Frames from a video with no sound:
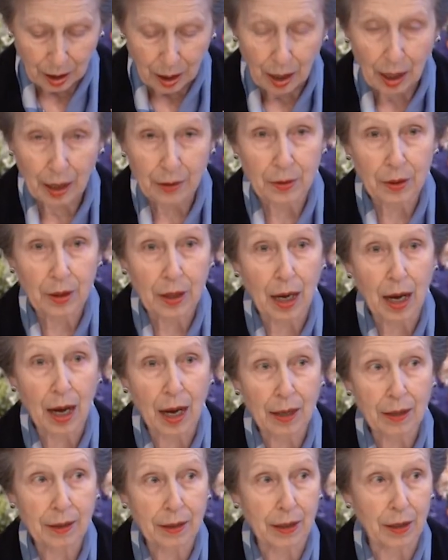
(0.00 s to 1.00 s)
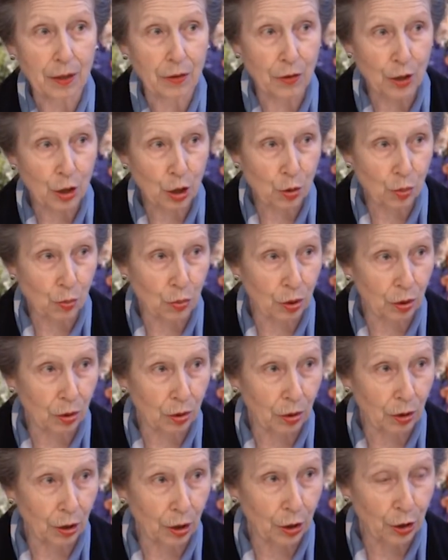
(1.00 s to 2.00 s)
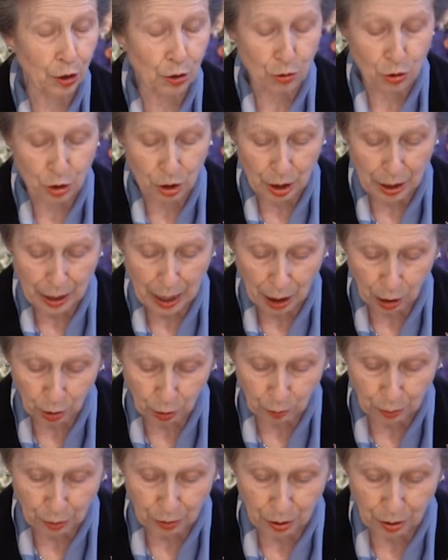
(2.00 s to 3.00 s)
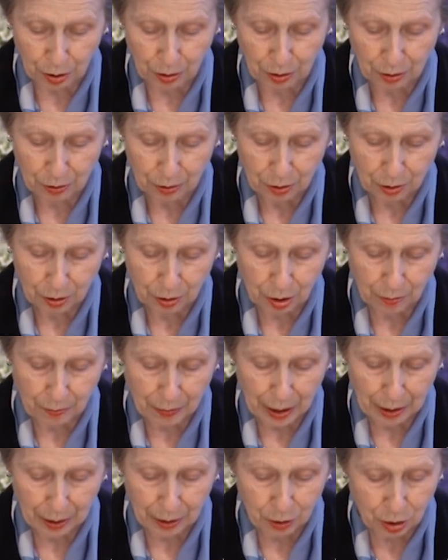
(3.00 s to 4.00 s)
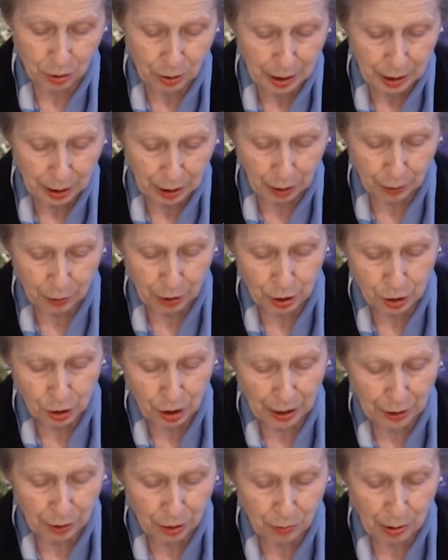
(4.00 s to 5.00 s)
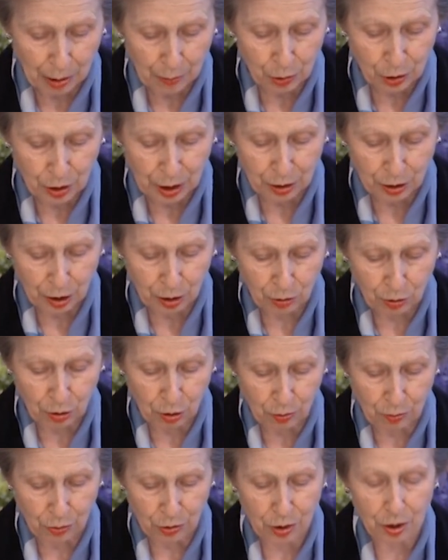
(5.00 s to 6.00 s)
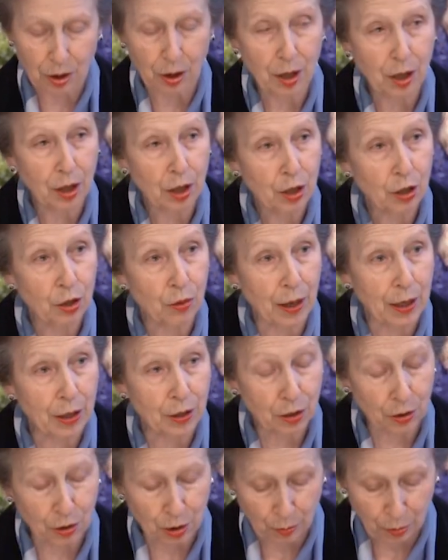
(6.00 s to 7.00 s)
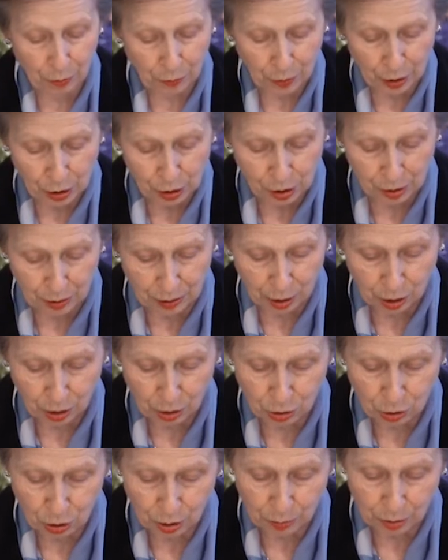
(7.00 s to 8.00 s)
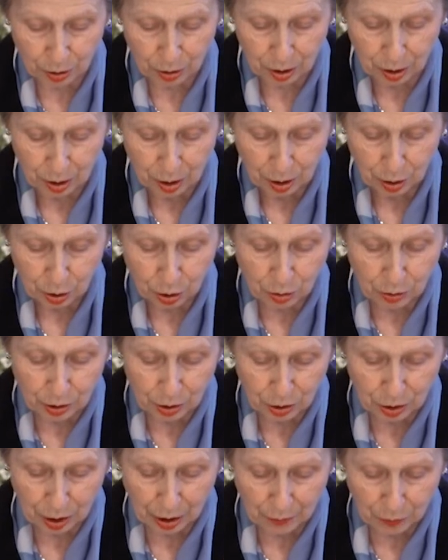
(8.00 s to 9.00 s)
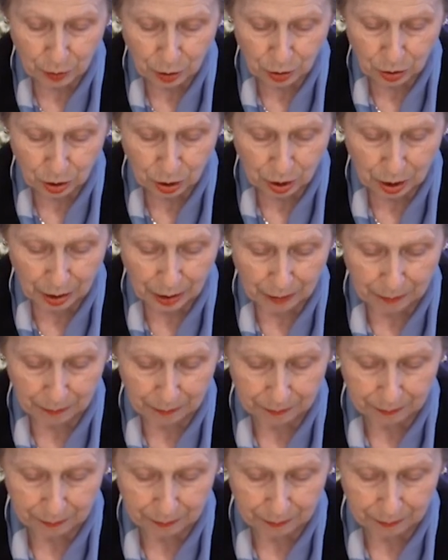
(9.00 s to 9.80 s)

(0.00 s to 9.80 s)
And I think this will hugely help you to, man, to encourage underrepresented groups to enter the profession and contribute to its diversity.